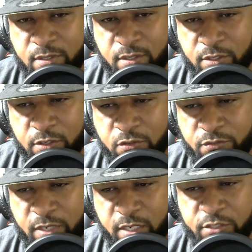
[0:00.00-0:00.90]
You know,
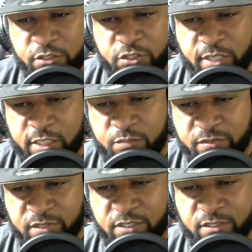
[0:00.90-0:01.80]
and he just changed
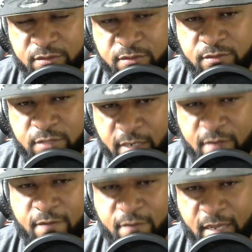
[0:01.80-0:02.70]
position. Yeah,
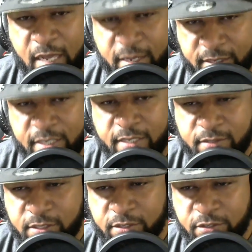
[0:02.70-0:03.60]
yeah.
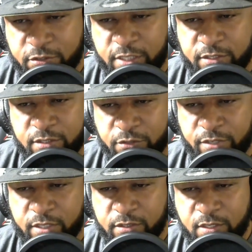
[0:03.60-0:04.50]
Jason
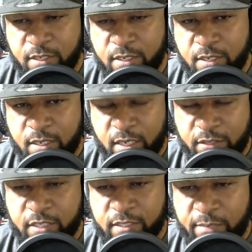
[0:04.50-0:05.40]
agrees. I
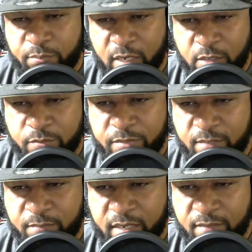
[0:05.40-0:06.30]
think that probably would be a
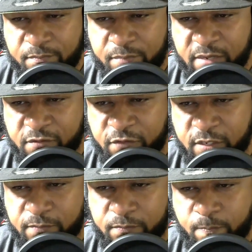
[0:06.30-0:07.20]
better
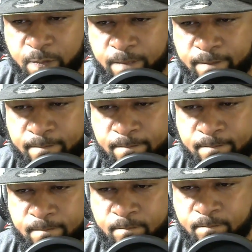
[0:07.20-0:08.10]
fit.
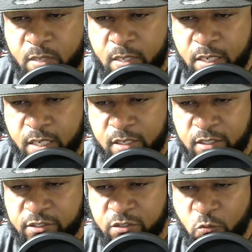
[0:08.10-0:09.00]
Hill
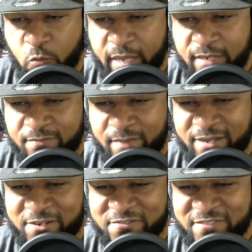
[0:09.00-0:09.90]
is the white
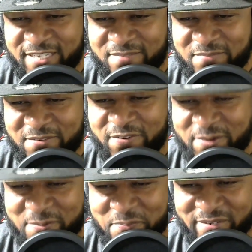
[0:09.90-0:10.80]
Michael Vick
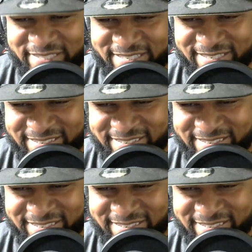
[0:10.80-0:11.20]
before prison.